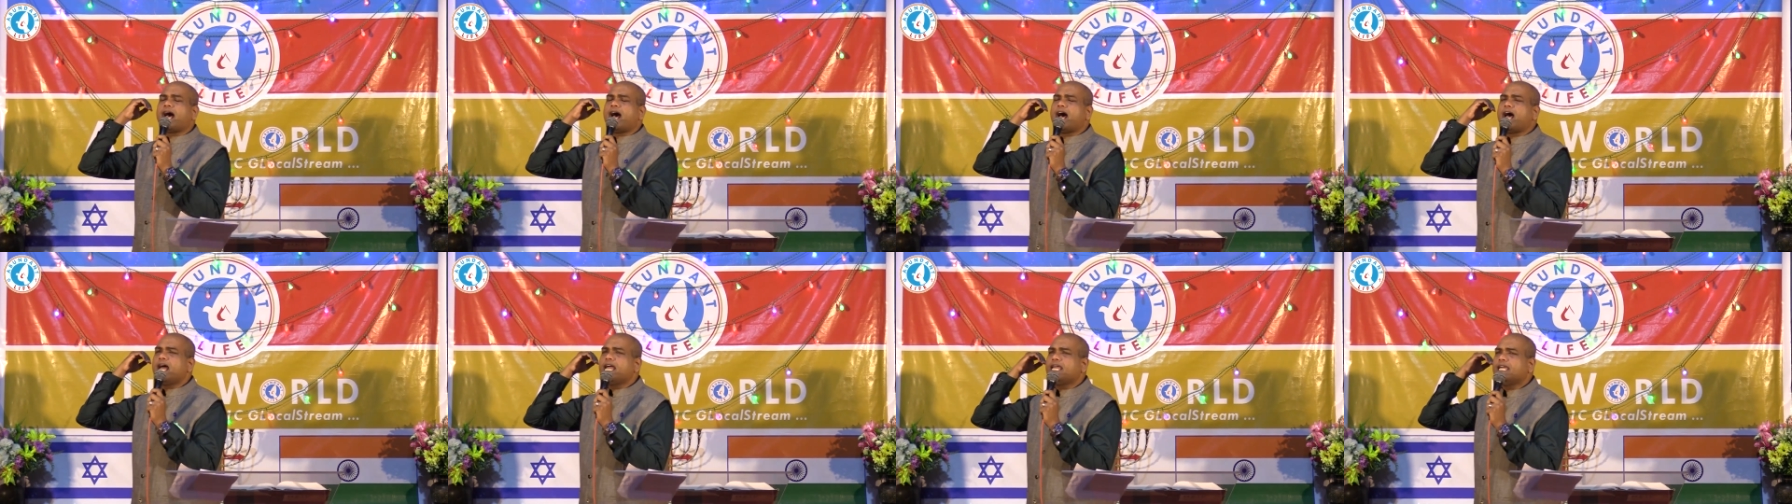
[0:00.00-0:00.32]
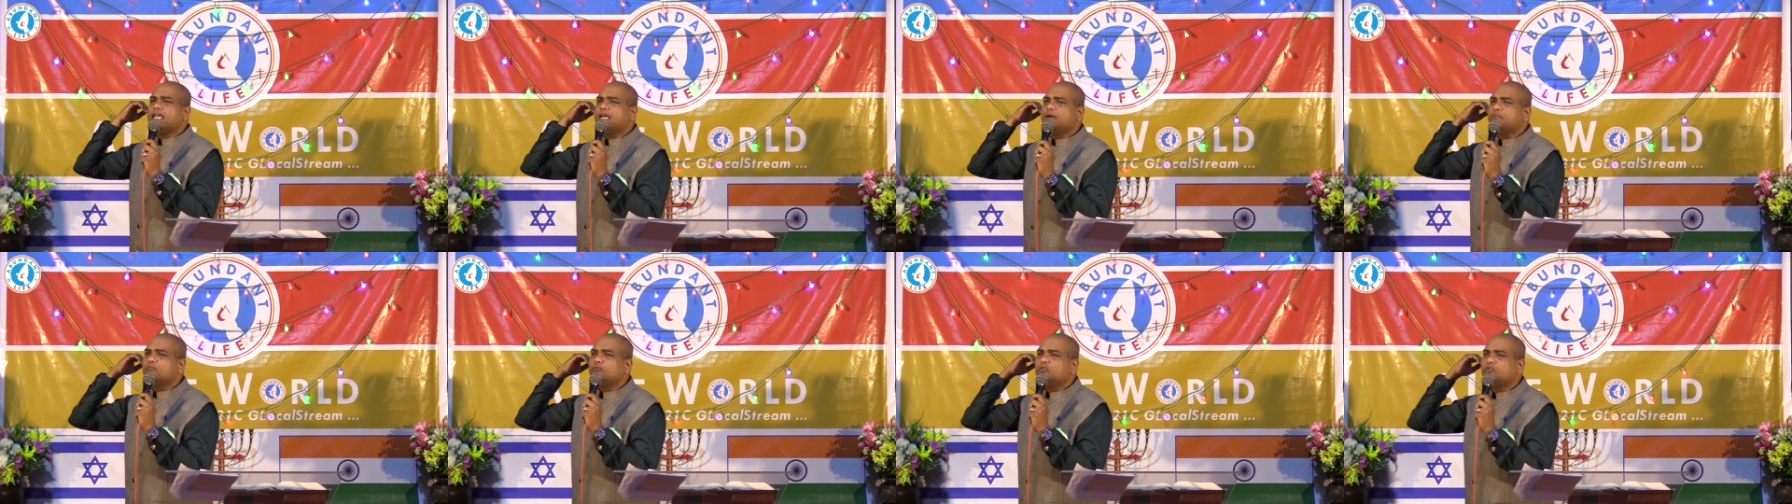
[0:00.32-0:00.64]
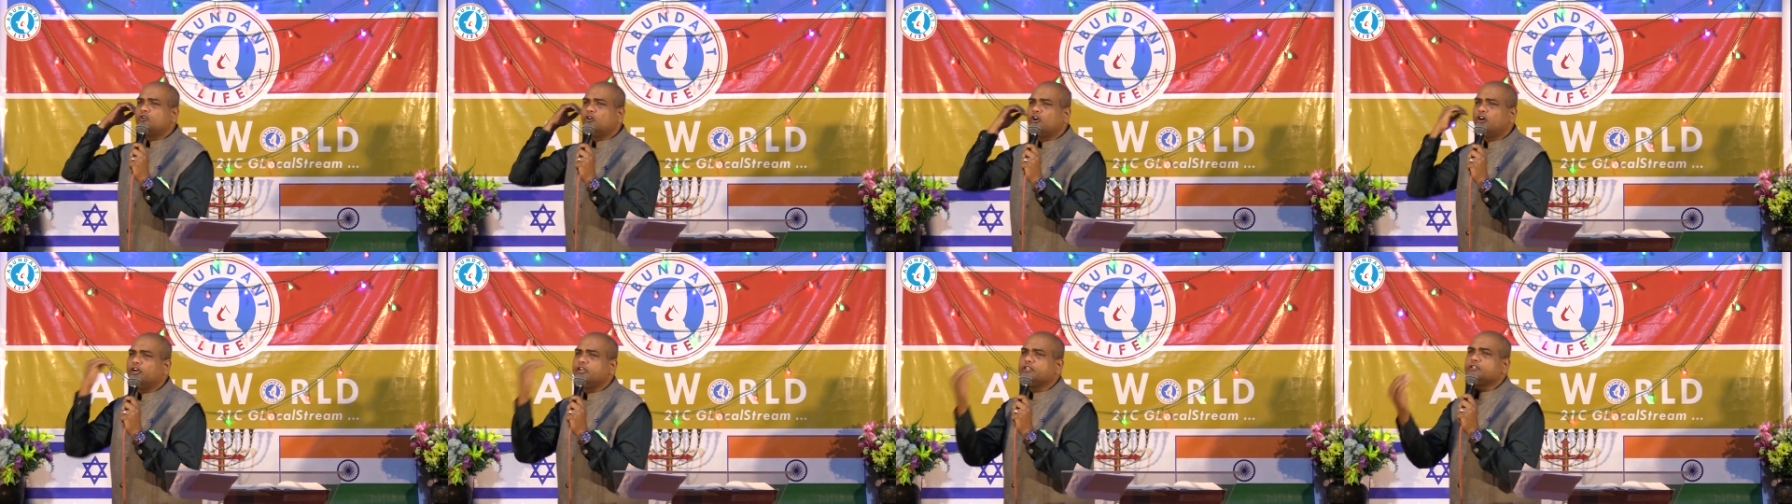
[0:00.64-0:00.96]
I
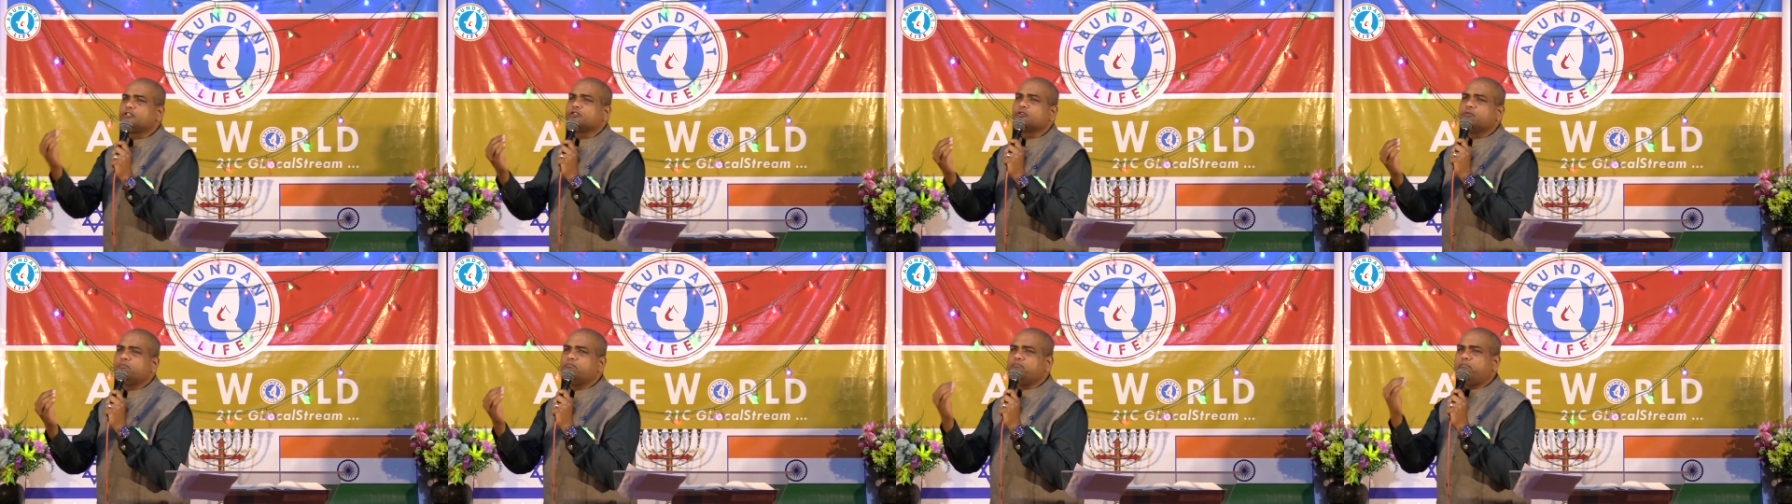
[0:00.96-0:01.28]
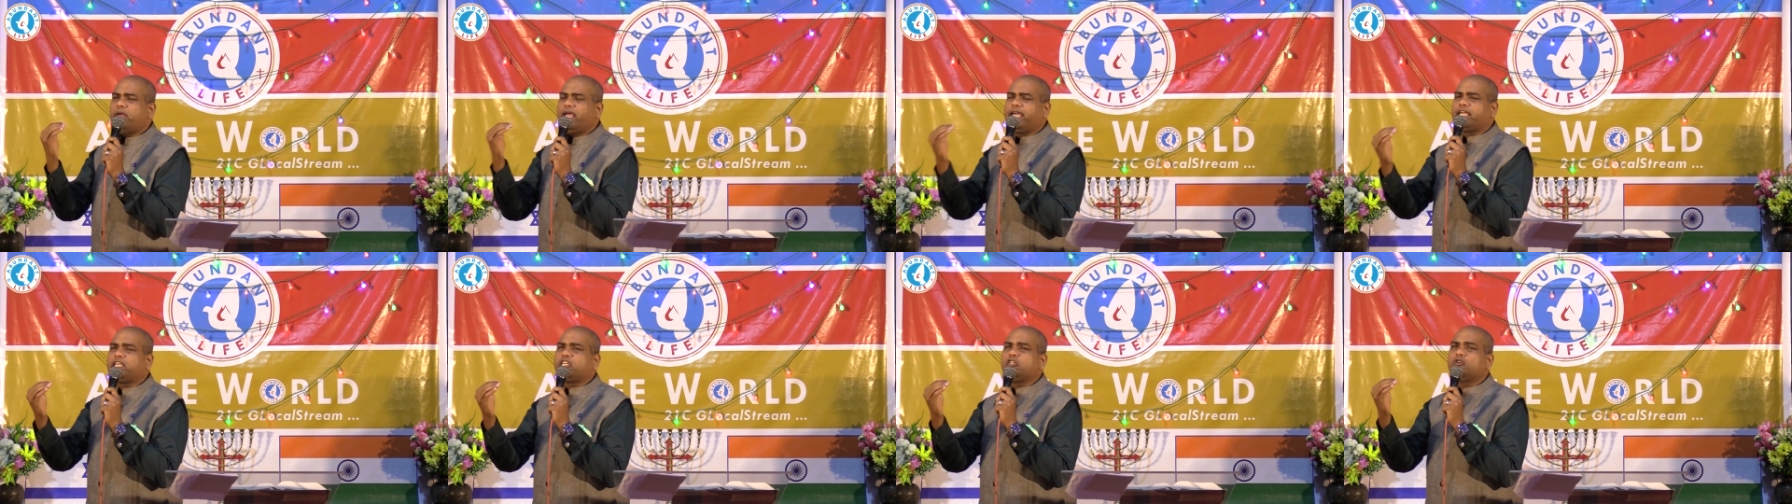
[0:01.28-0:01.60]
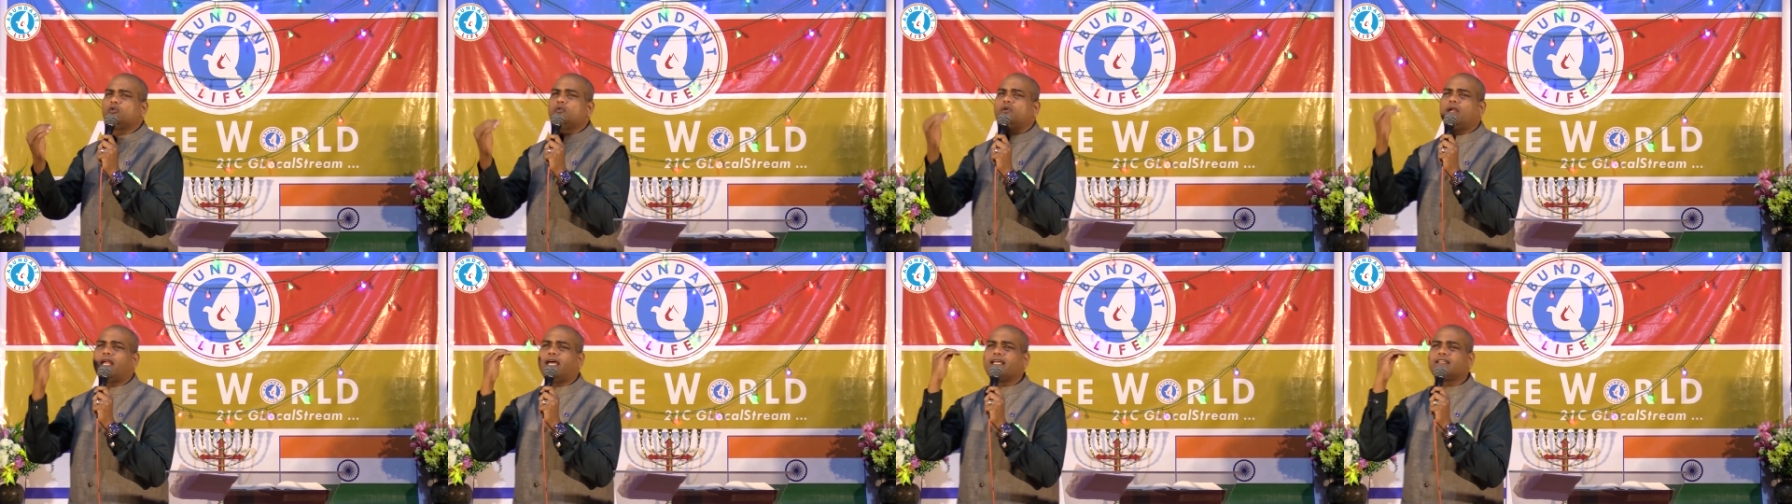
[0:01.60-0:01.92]
am going to make
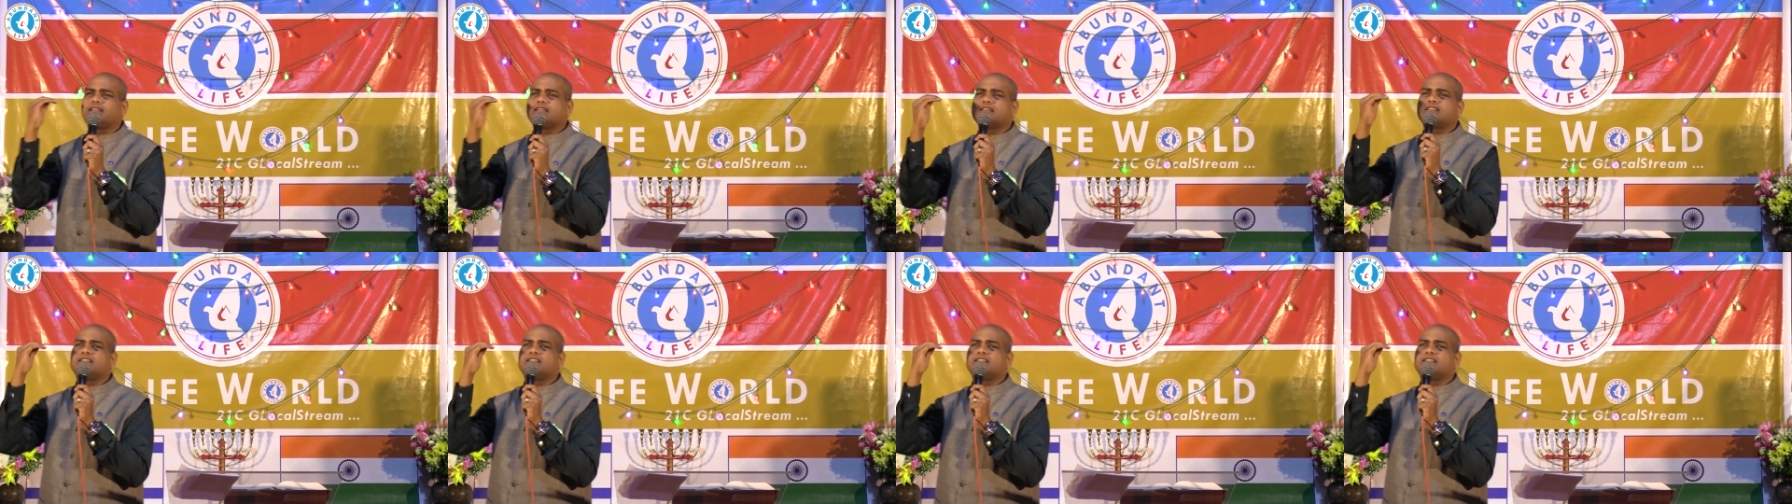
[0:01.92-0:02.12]
you like